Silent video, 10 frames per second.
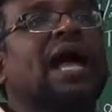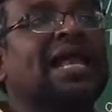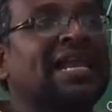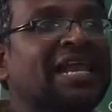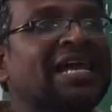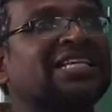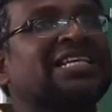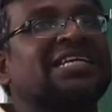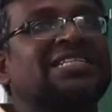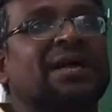analyze
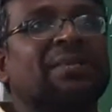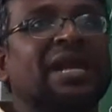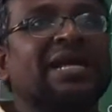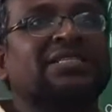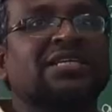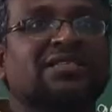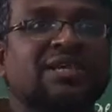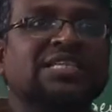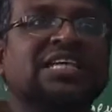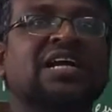and summarize his
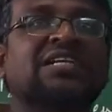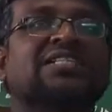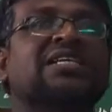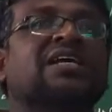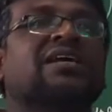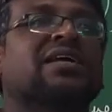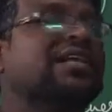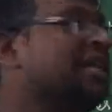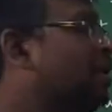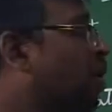results
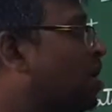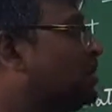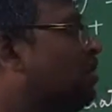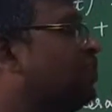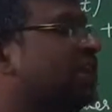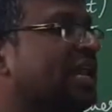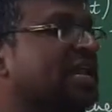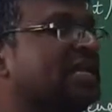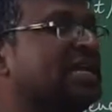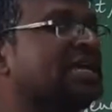in the laws of
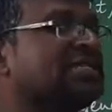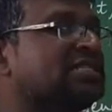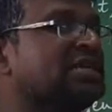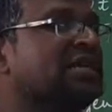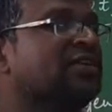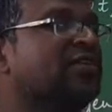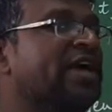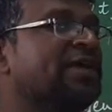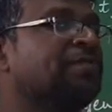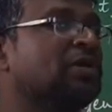inheritance,
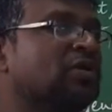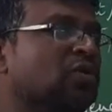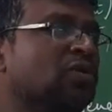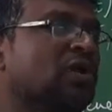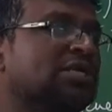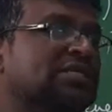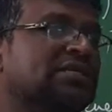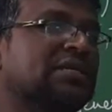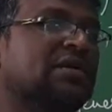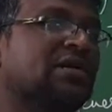where he put two laws,
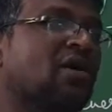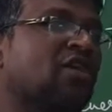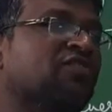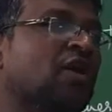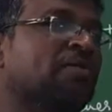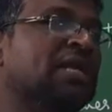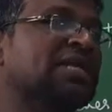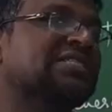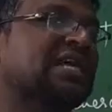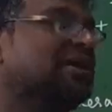law of
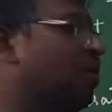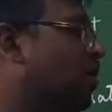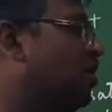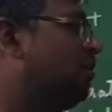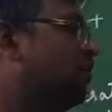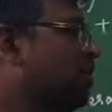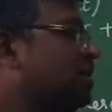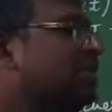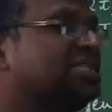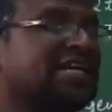dominance and law
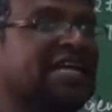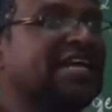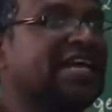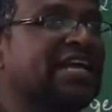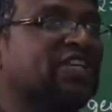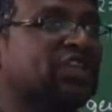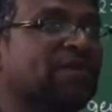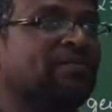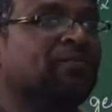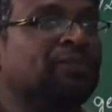of segregation.
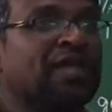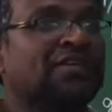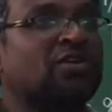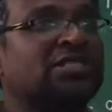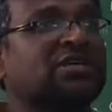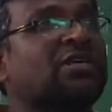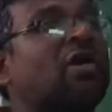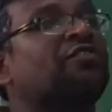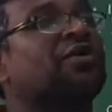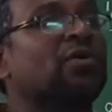There is also
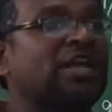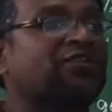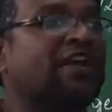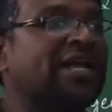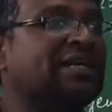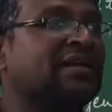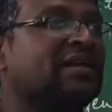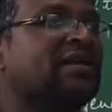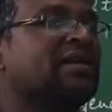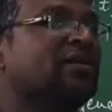law of unit factor.
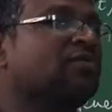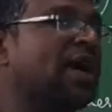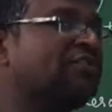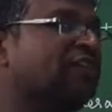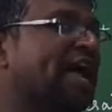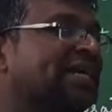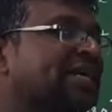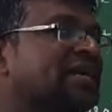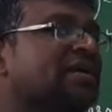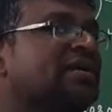One factor,